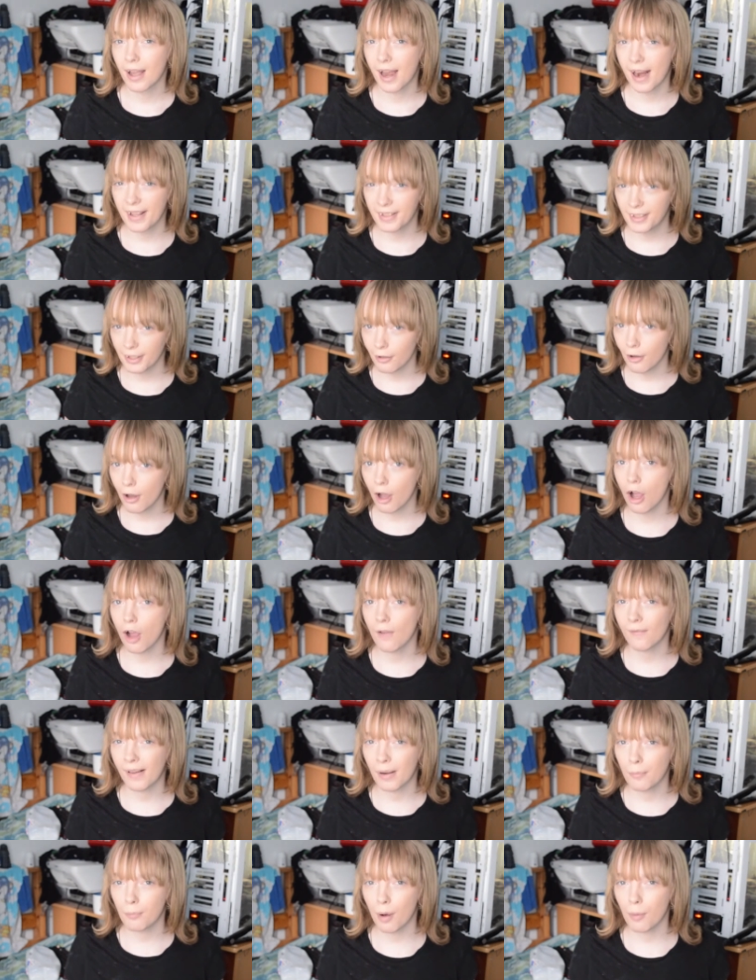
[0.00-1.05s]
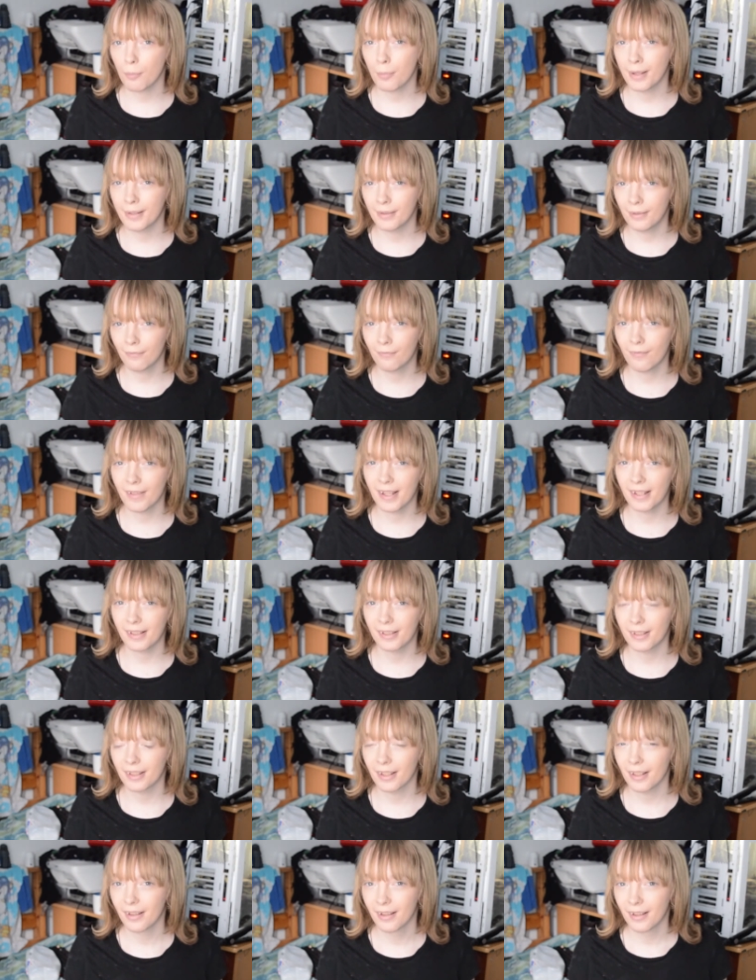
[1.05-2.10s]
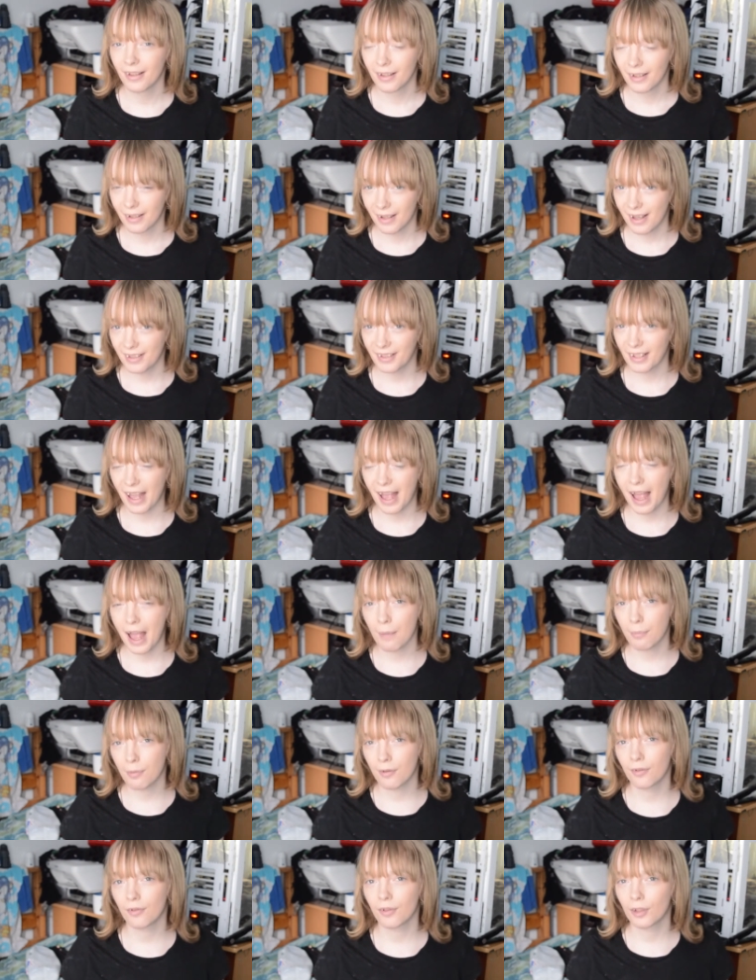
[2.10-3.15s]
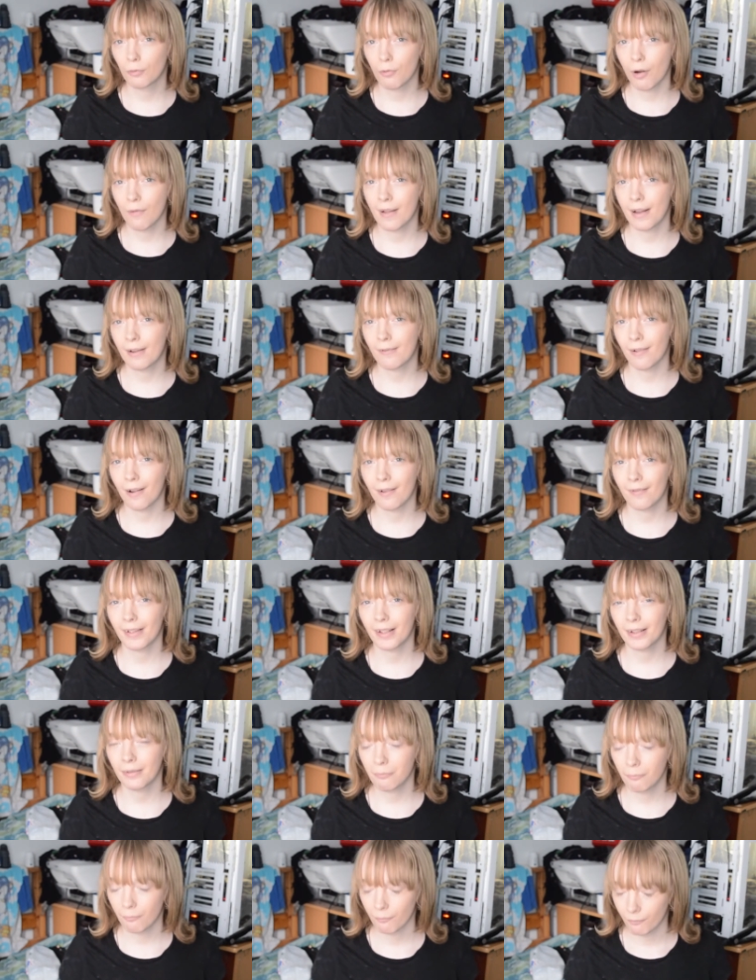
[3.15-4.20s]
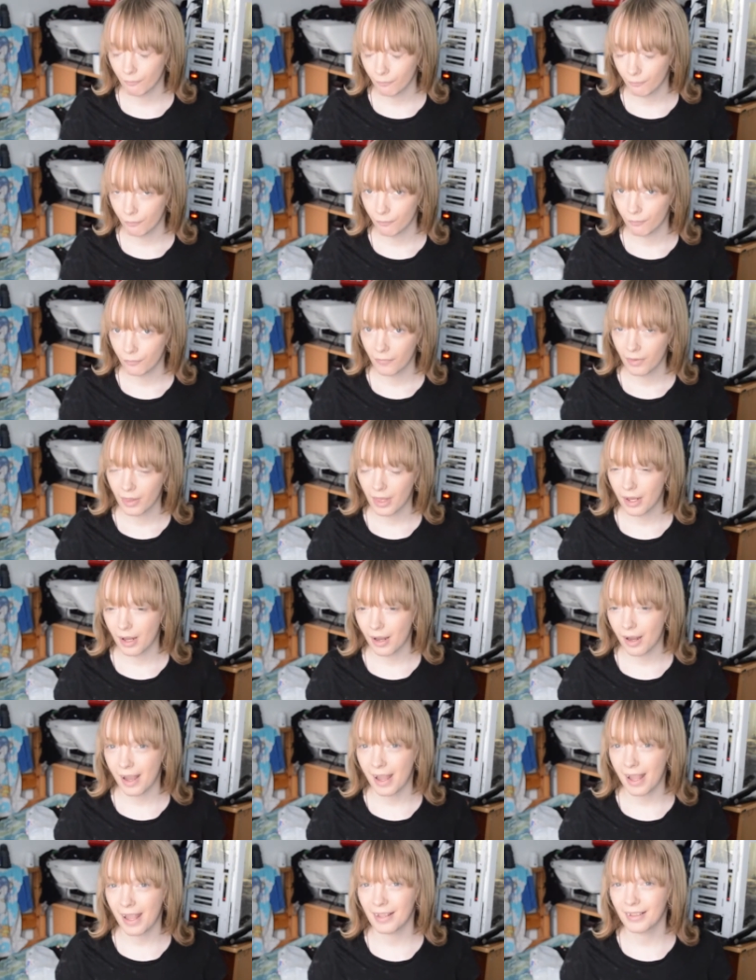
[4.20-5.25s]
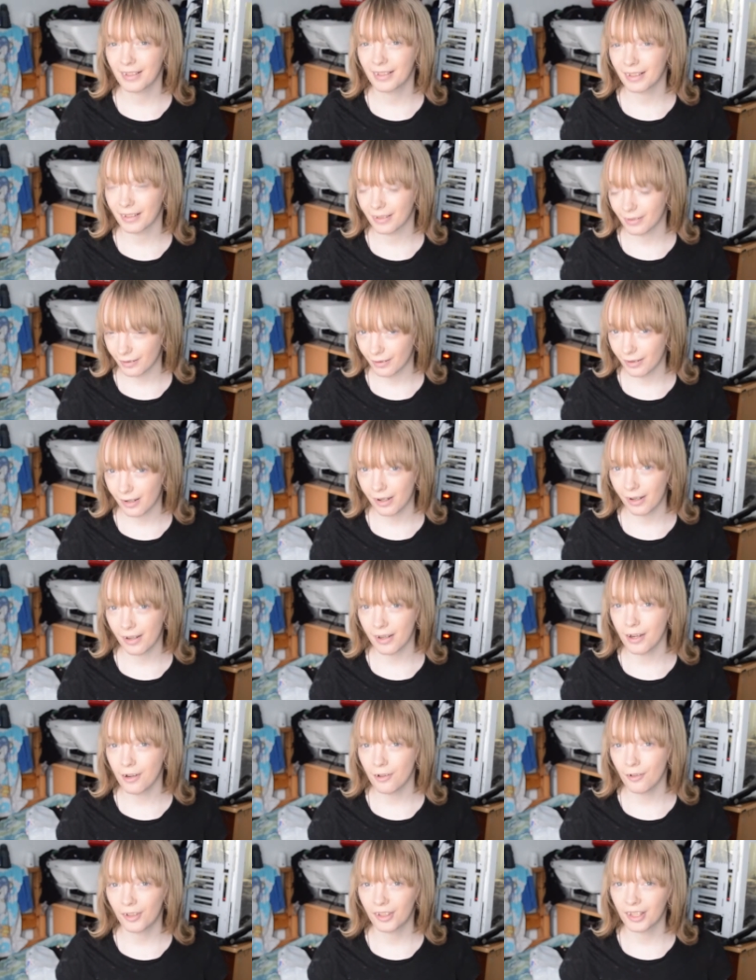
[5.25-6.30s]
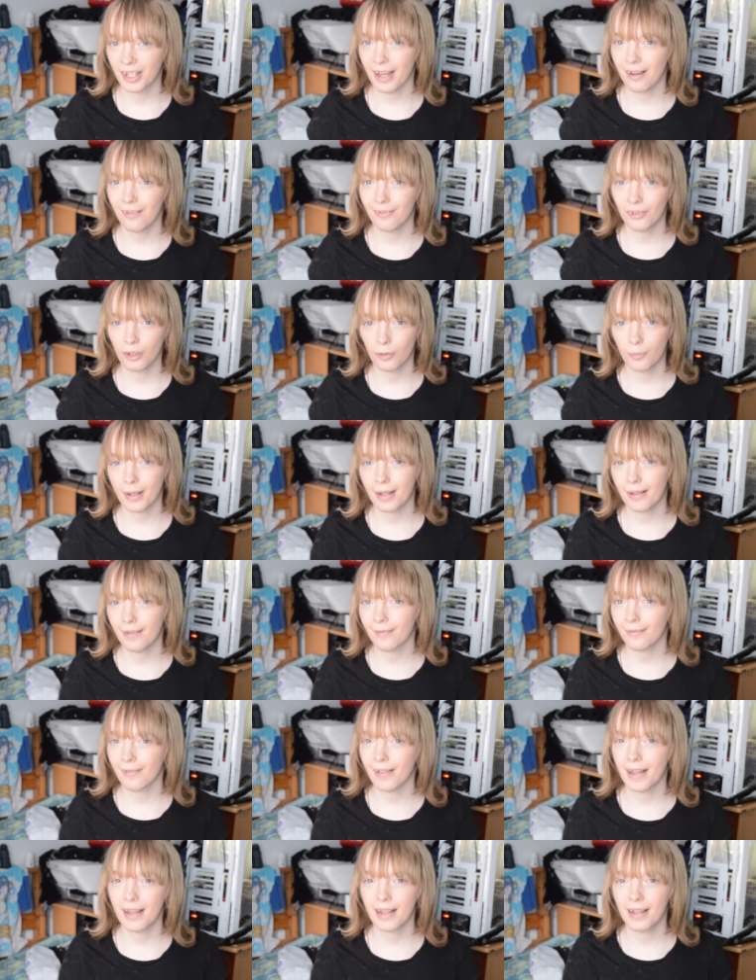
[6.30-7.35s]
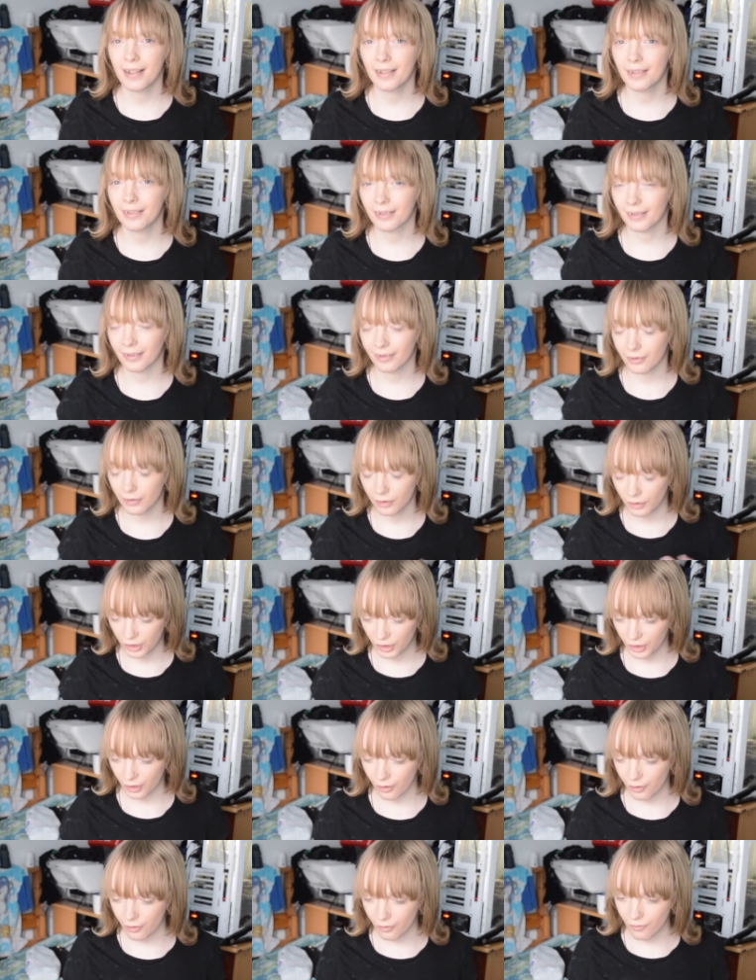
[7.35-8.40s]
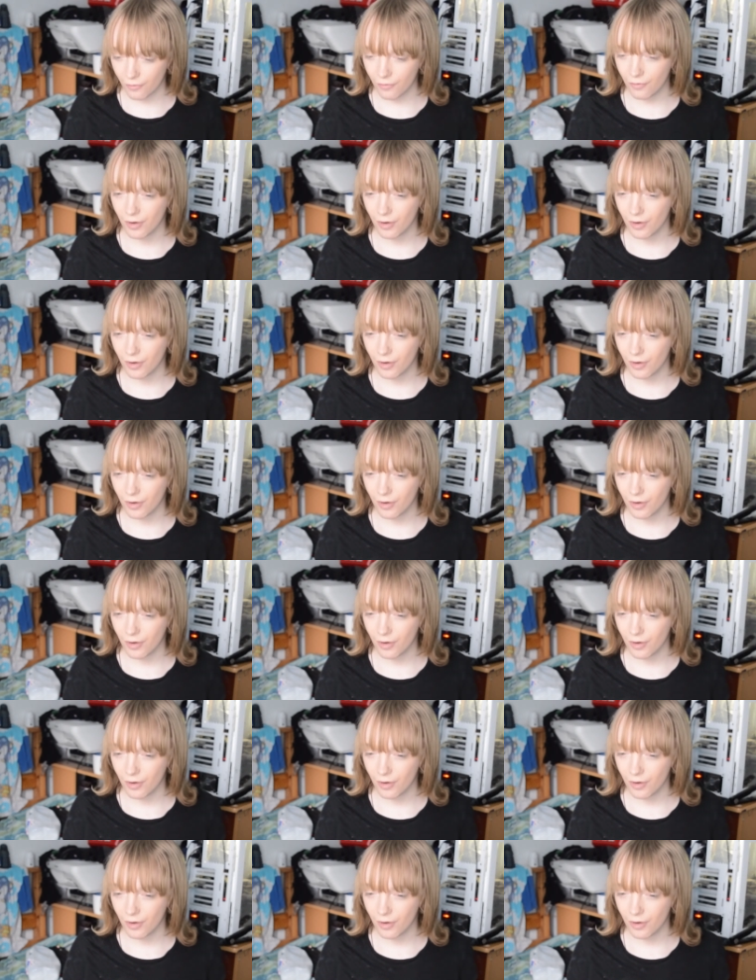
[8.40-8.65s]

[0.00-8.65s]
and they do hurt when I bump into things, as that happens while they're growing, as like new cells are being created, so